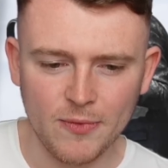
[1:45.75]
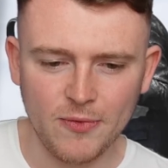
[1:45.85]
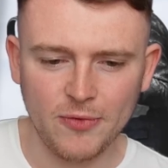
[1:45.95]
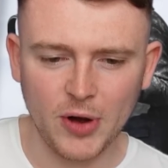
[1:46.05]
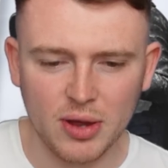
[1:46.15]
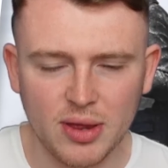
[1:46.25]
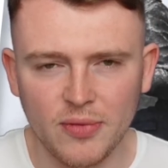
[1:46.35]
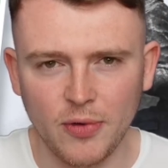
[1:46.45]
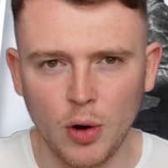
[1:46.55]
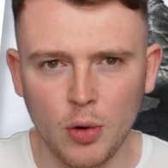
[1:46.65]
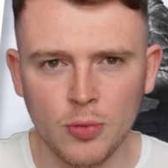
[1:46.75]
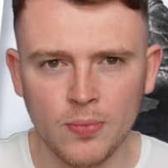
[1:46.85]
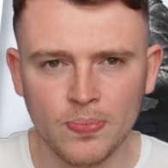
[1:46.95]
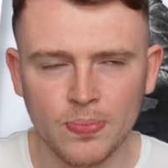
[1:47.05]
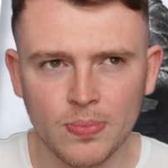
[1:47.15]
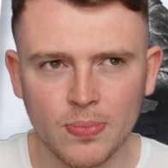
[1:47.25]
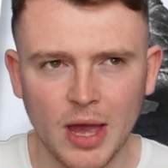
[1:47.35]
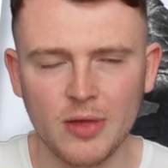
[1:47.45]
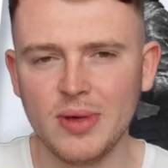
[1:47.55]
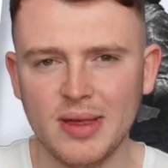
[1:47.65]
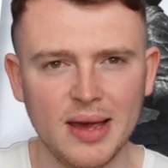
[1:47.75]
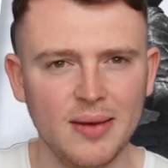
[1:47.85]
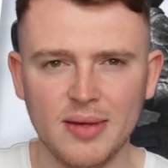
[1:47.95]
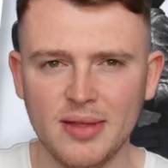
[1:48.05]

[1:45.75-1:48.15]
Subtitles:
First of all, as we say,